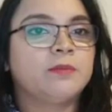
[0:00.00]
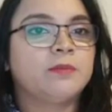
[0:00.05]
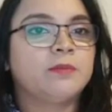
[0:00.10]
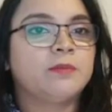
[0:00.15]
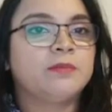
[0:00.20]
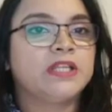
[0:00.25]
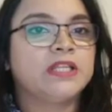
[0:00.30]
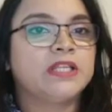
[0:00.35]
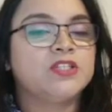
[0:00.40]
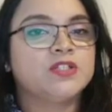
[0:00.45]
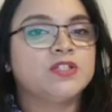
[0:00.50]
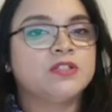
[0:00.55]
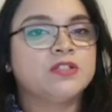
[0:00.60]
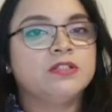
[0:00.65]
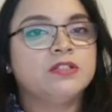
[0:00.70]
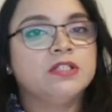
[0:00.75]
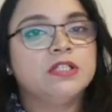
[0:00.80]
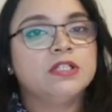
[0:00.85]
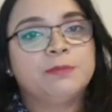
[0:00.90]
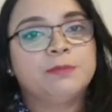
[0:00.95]
from
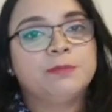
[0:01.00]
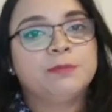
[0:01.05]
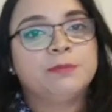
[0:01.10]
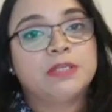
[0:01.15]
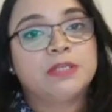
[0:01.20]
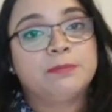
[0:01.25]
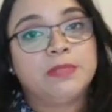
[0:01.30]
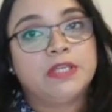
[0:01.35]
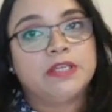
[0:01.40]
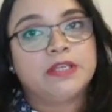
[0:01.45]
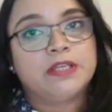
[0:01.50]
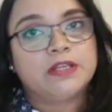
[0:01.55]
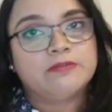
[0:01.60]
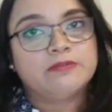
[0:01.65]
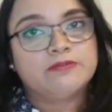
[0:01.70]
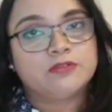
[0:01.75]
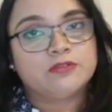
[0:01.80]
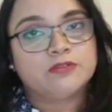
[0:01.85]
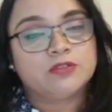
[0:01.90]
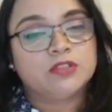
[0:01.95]
danger, but be
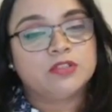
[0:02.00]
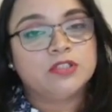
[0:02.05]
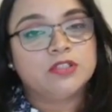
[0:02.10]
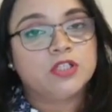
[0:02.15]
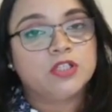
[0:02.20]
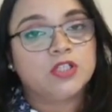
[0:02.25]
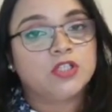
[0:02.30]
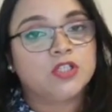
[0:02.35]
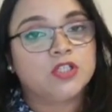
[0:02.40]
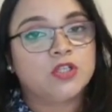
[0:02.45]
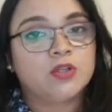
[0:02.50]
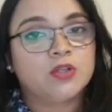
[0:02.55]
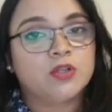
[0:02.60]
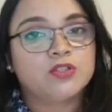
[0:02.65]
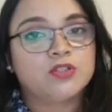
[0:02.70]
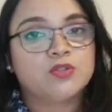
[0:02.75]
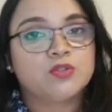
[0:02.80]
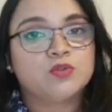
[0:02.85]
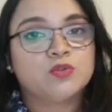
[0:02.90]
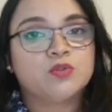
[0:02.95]
careful
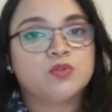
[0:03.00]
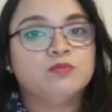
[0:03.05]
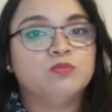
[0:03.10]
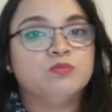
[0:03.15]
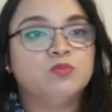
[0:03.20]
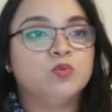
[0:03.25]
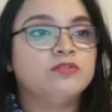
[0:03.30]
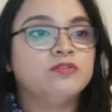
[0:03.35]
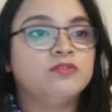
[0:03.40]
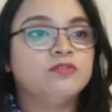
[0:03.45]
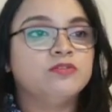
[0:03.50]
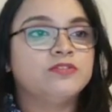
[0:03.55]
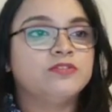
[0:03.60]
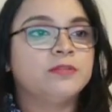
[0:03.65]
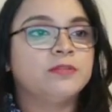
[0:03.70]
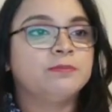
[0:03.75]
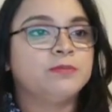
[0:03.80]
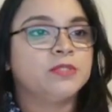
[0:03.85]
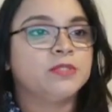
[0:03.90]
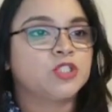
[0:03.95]
not to move
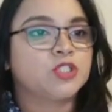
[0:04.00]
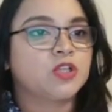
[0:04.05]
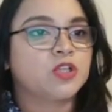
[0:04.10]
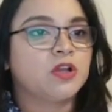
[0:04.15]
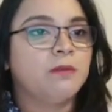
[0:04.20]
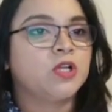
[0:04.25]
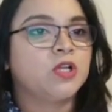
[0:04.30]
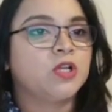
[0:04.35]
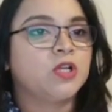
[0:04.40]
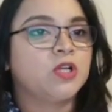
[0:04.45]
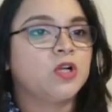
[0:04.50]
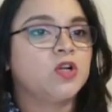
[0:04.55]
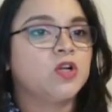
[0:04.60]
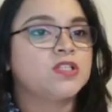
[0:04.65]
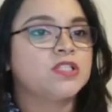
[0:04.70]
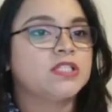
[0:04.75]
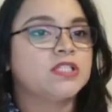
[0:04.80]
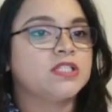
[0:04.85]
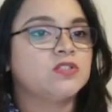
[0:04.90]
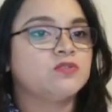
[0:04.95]
the bishop
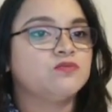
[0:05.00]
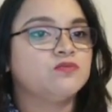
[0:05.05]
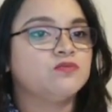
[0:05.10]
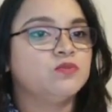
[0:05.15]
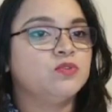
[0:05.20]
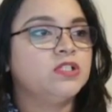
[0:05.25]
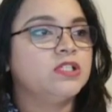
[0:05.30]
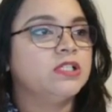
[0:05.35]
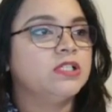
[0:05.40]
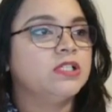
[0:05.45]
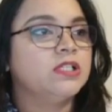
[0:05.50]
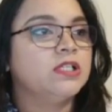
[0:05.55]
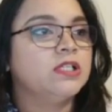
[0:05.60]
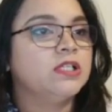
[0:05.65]
because it would